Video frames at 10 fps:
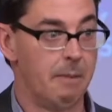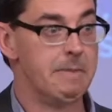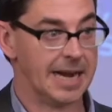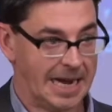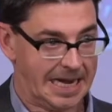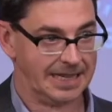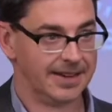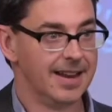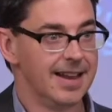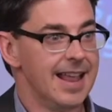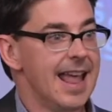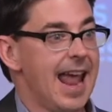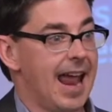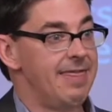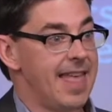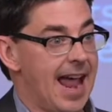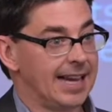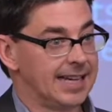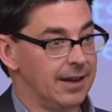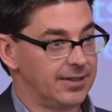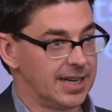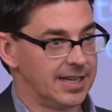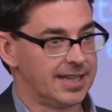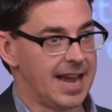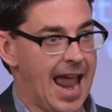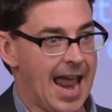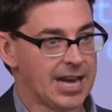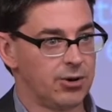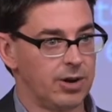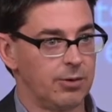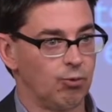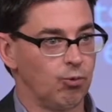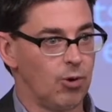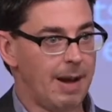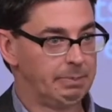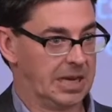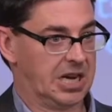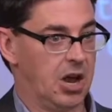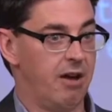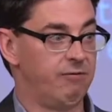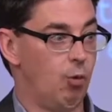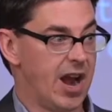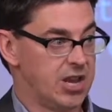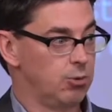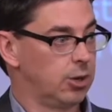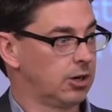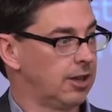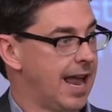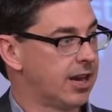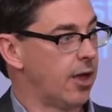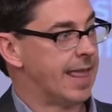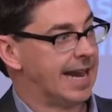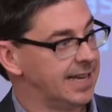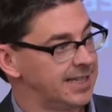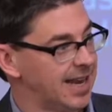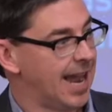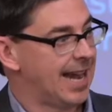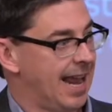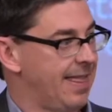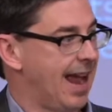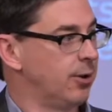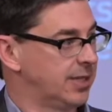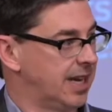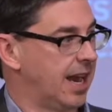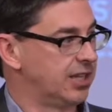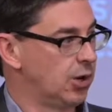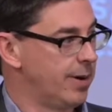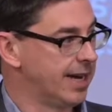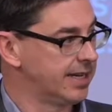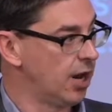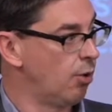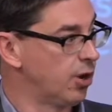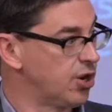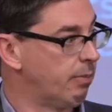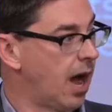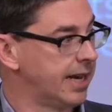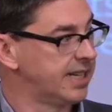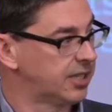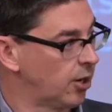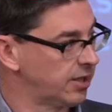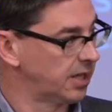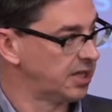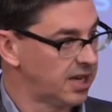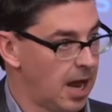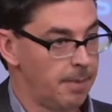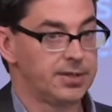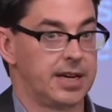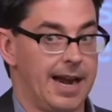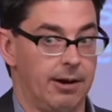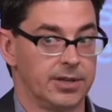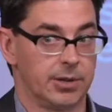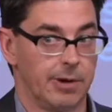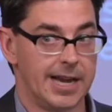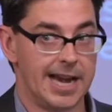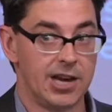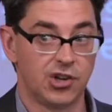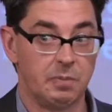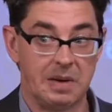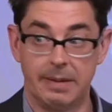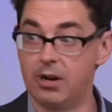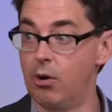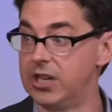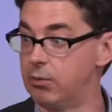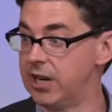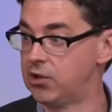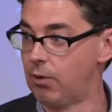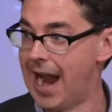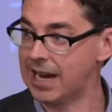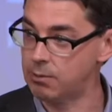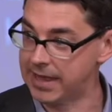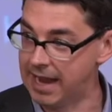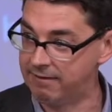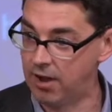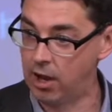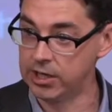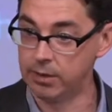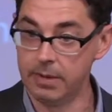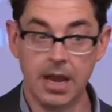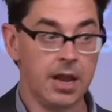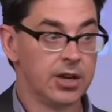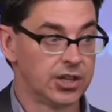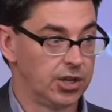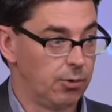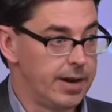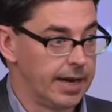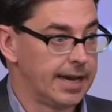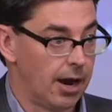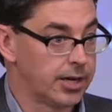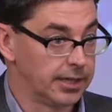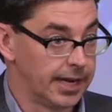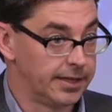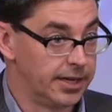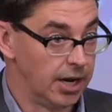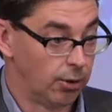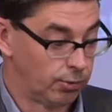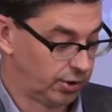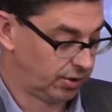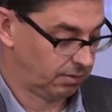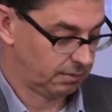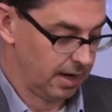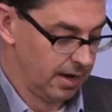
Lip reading: a minute. And that gives us an accurate replica of what you look like on the inside and the outside. So we can tell where your body starts and stops and how is the radiation beam going to interact with that volume so that we can calculate the dose.